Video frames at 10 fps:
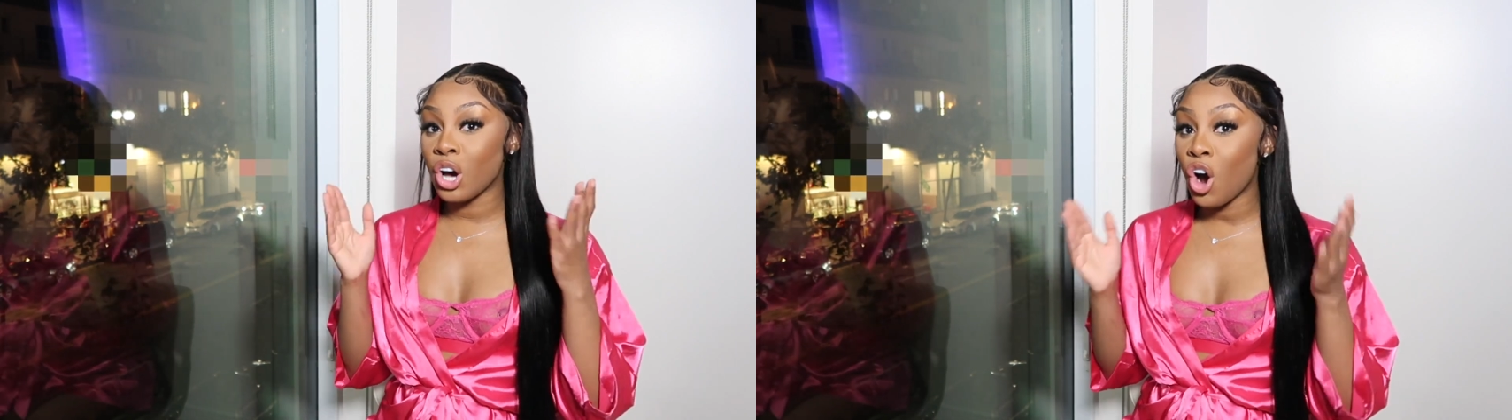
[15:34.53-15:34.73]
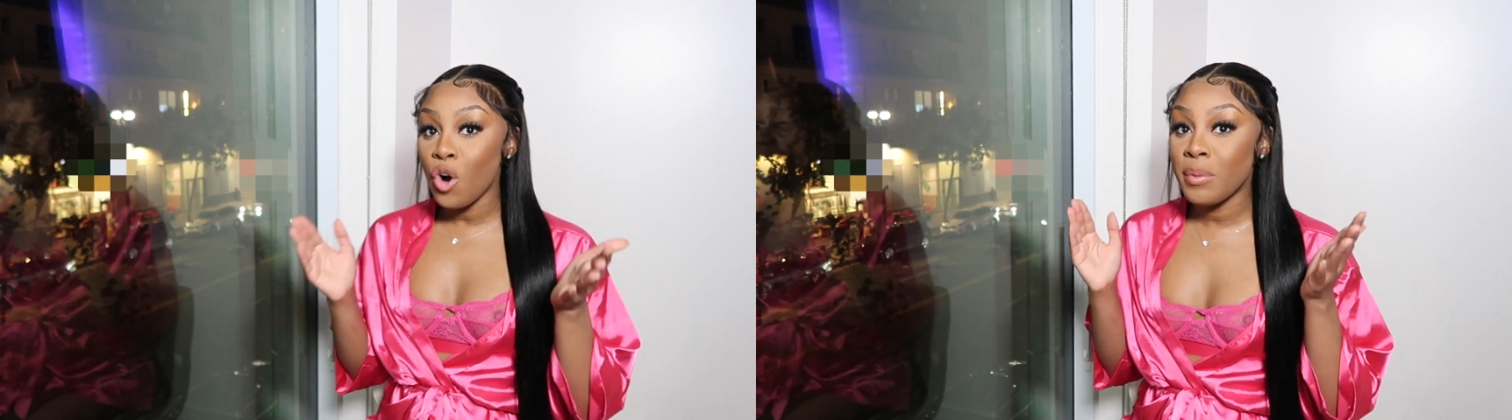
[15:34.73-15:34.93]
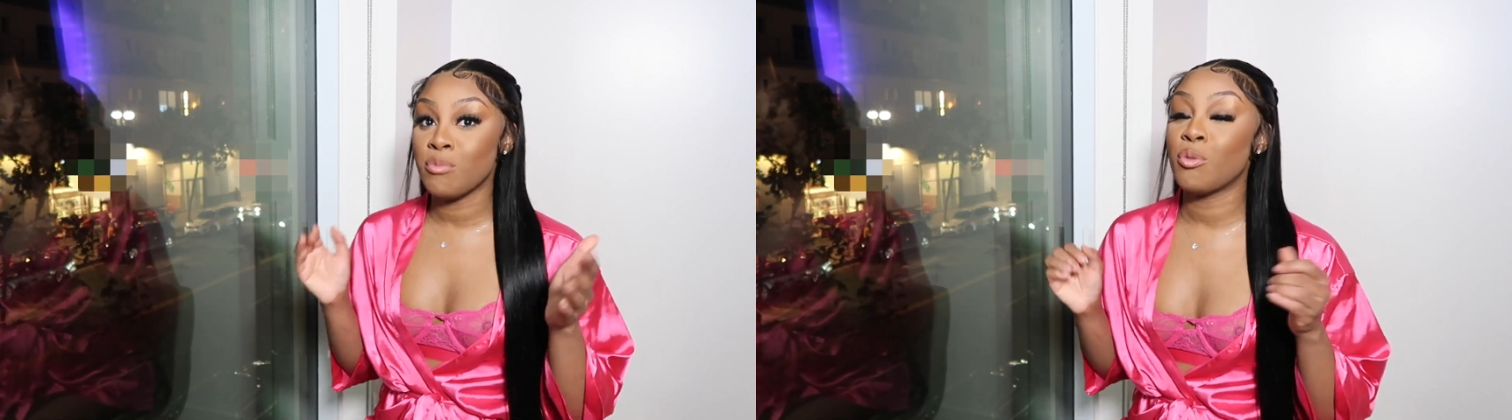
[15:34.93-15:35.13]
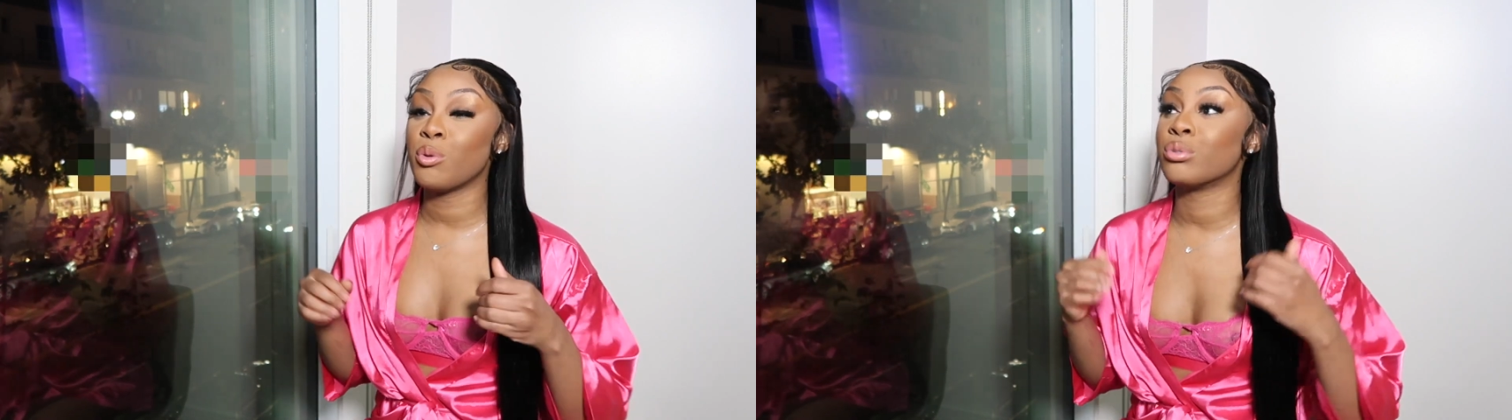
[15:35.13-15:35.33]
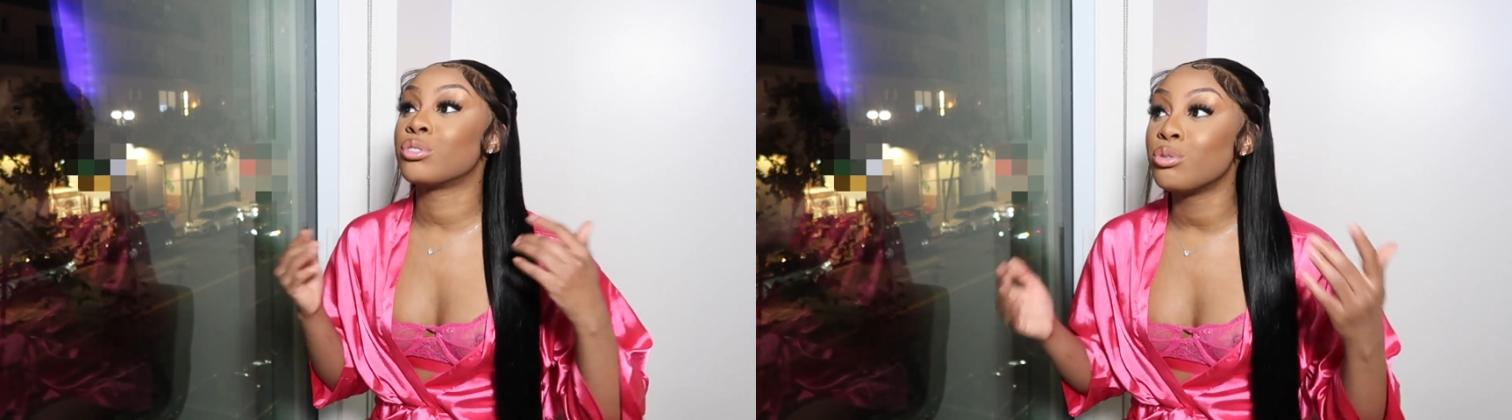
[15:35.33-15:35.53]
told me what
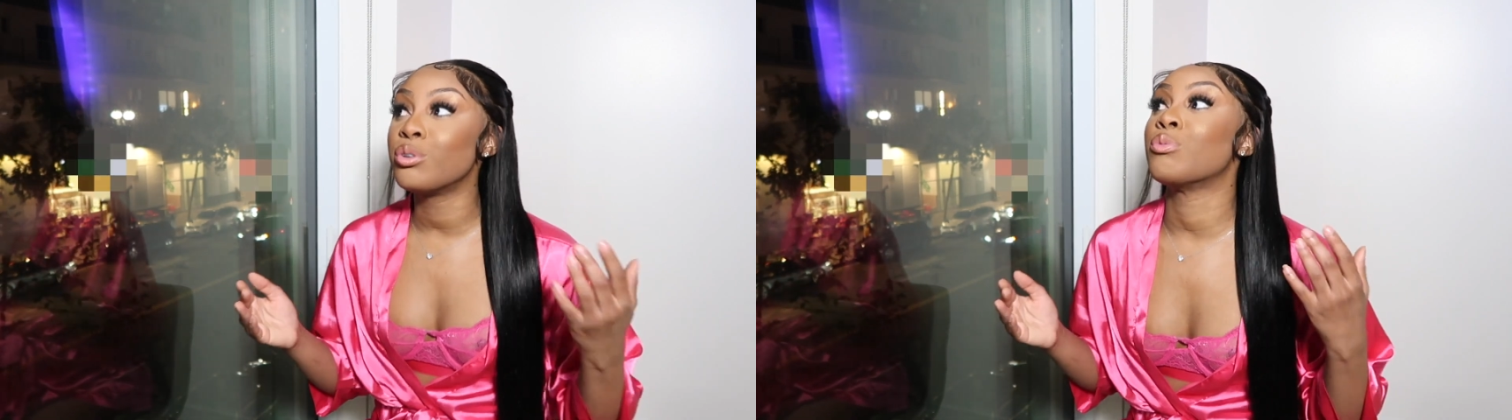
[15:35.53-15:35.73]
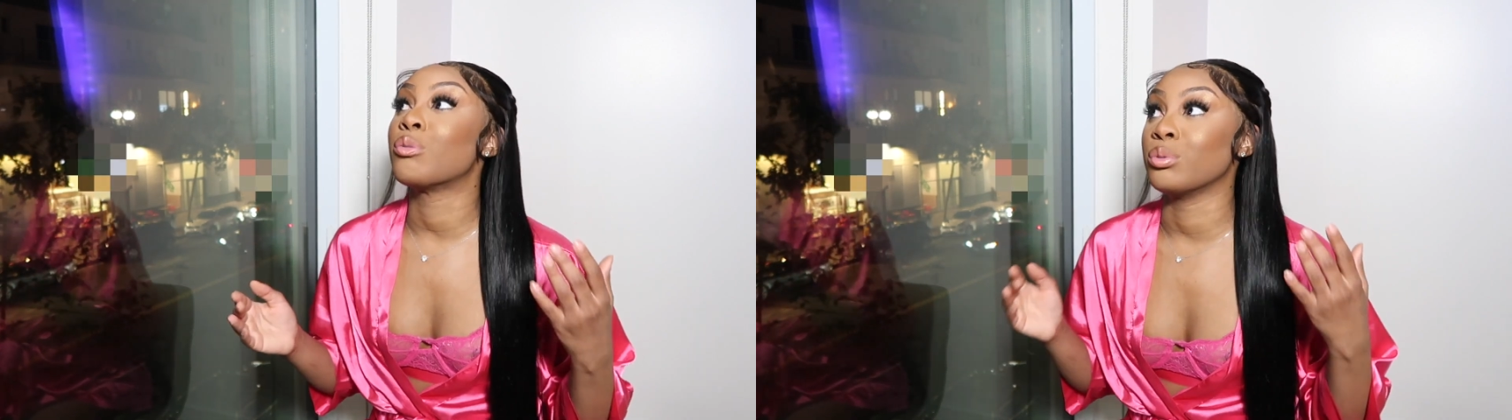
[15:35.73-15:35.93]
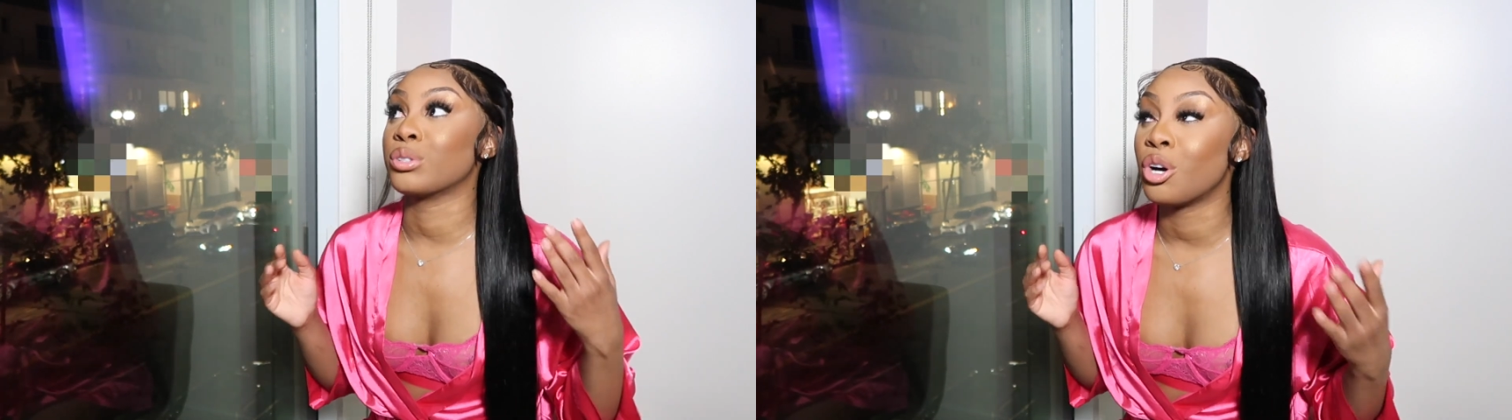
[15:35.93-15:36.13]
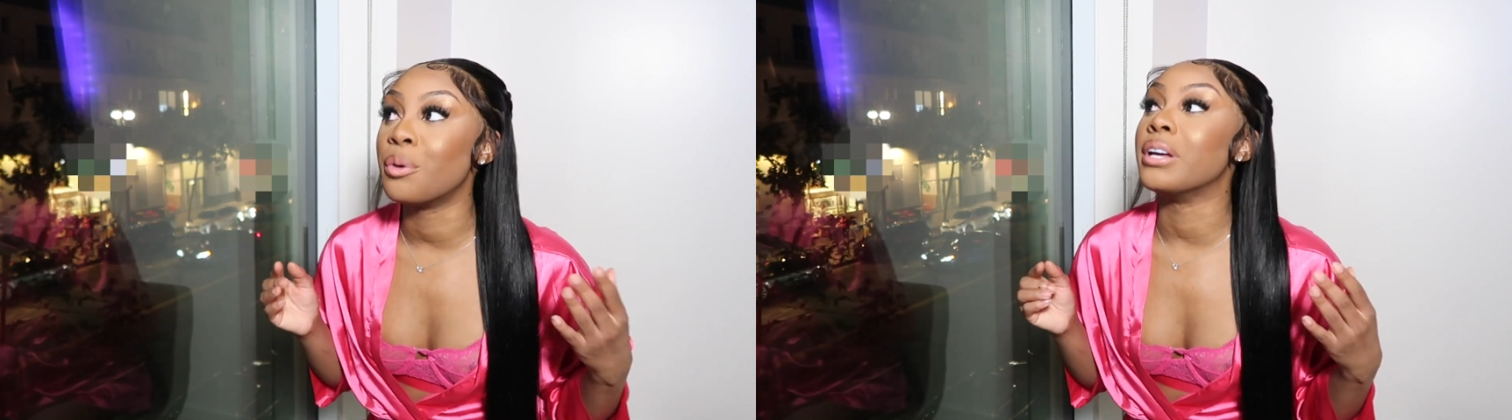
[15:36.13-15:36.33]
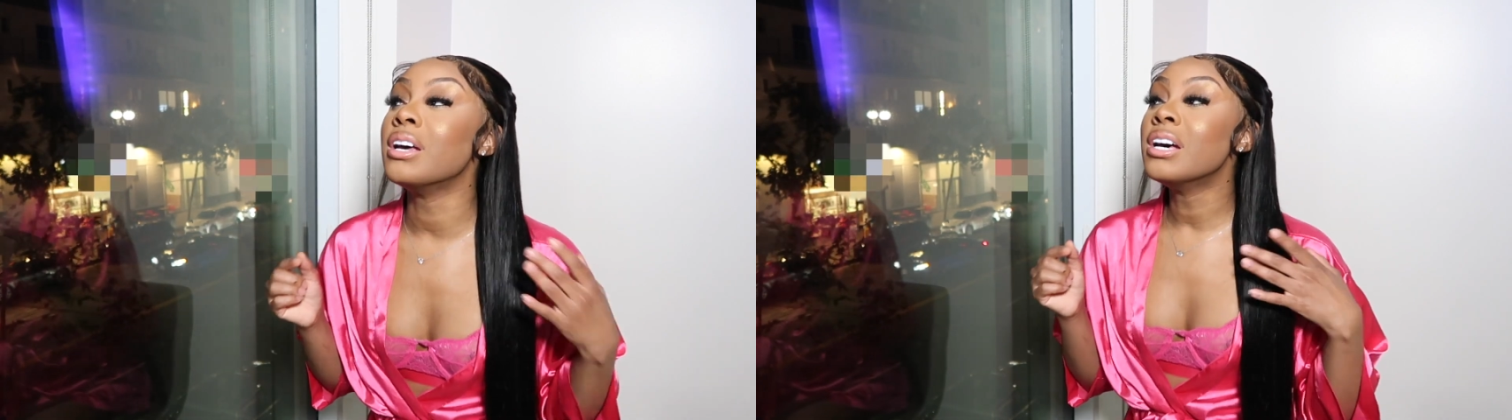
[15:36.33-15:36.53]
we was doing, where we was
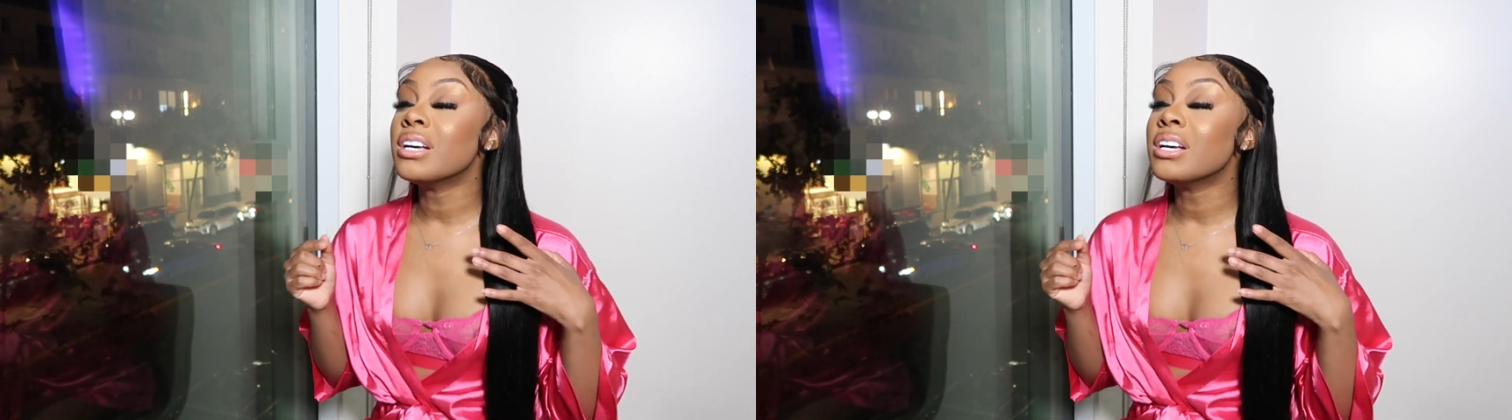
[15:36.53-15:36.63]
going.